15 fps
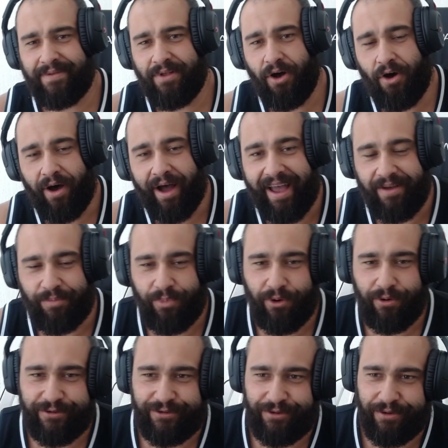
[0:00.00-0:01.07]
Oh, I had
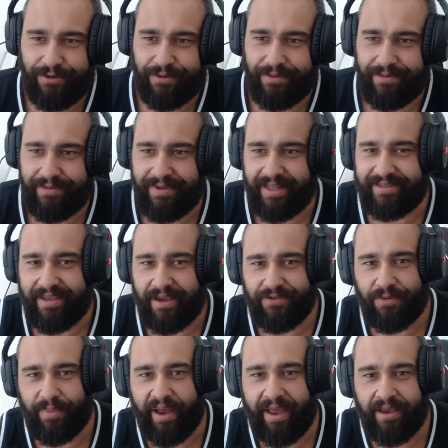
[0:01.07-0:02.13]
boots too. That's after
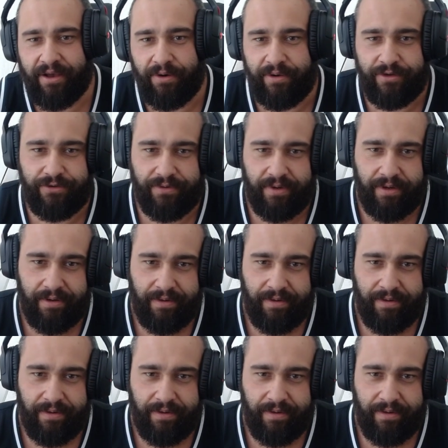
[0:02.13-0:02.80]
my ankle injury. Rusev,